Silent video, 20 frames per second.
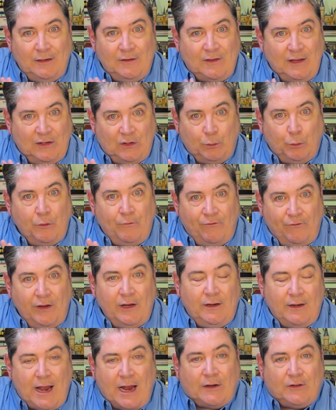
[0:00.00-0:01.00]
this would fit
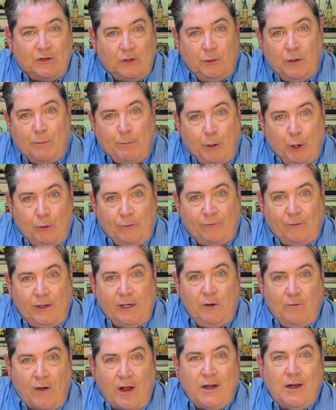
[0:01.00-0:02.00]
next to it beautifully.
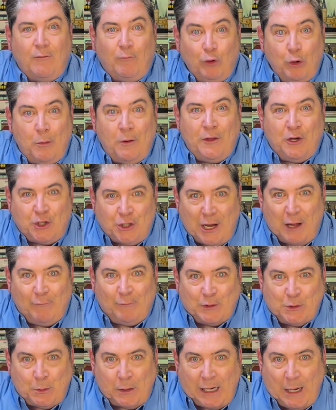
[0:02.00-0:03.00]
You've got enough room on the shelf
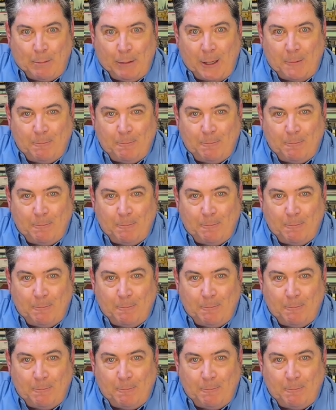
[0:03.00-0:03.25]
is what I mean.